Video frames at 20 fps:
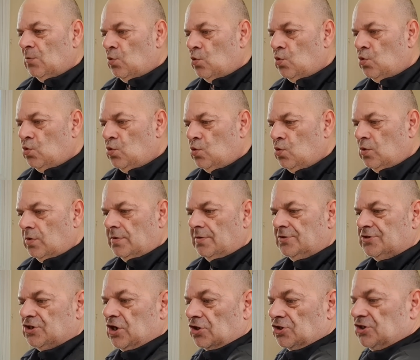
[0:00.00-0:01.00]
Ooh,
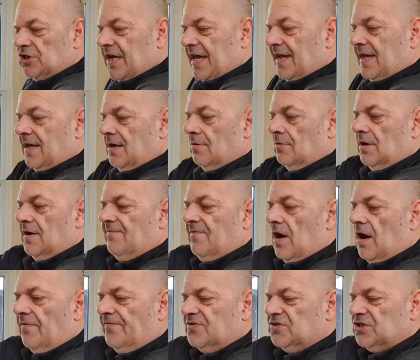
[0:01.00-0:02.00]
Scotch egg. I'm going to
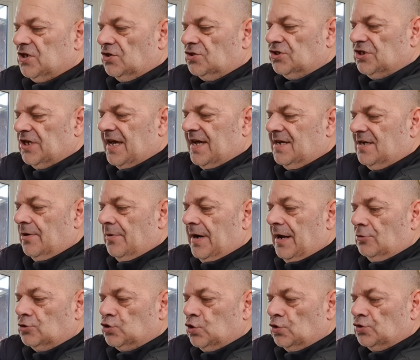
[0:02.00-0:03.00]
have half a Scotch egg. No one
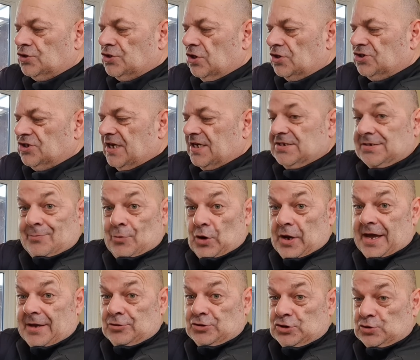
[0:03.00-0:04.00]
else likes Scotch eggs in my
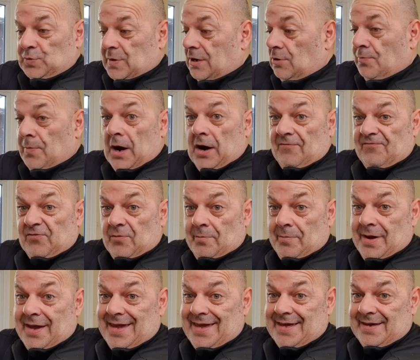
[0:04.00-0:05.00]
house as well, apart from
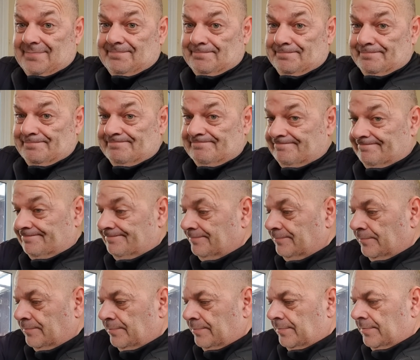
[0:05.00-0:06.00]
me.
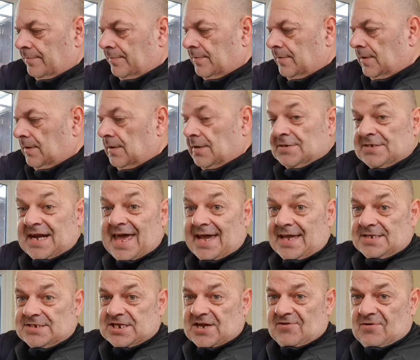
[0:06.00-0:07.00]
It's
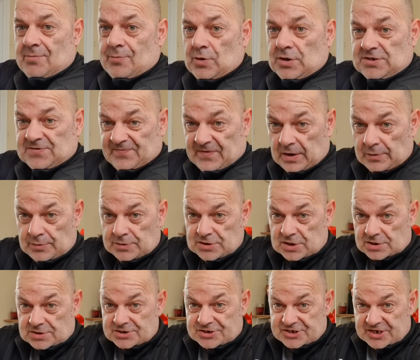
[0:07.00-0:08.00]
lagging terrible, his phone is.
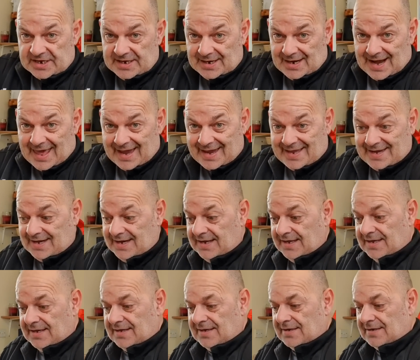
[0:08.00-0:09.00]
I can see it lagging.
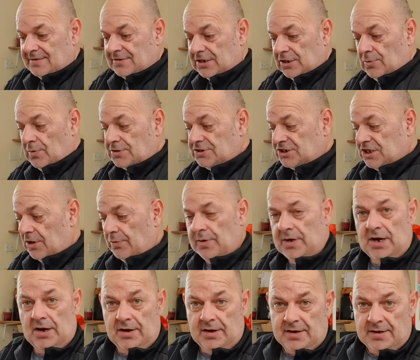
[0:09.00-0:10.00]
Don't know what's
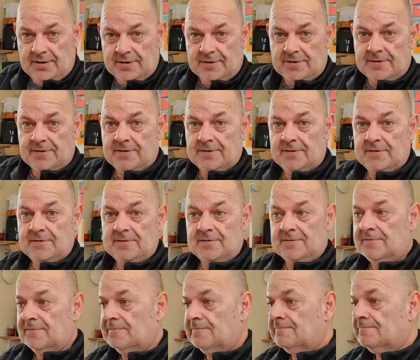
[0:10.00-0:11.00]
going on.
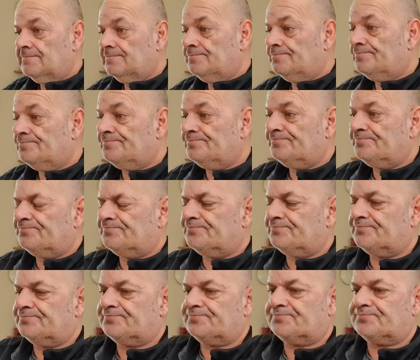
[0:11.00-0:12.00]
The
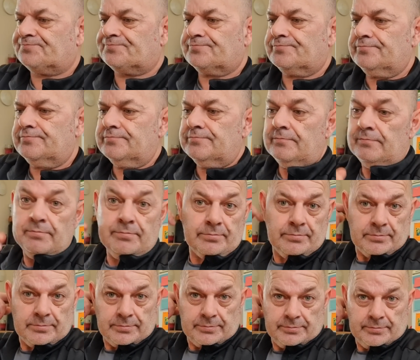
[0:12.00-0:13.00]
internet hasn't gone off.
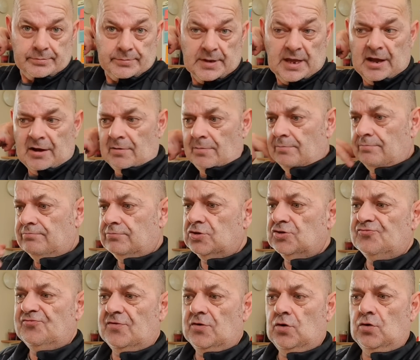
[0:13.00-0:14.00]
No, I'm
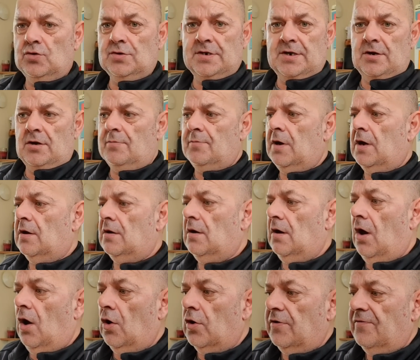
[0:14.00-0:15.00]
just recording and I'm not
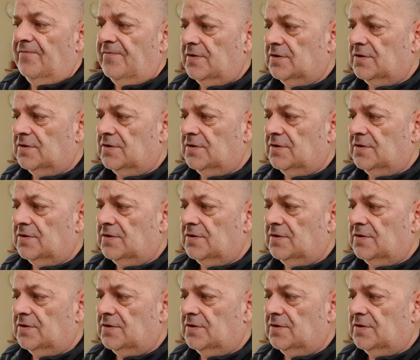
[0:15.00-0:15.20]
live.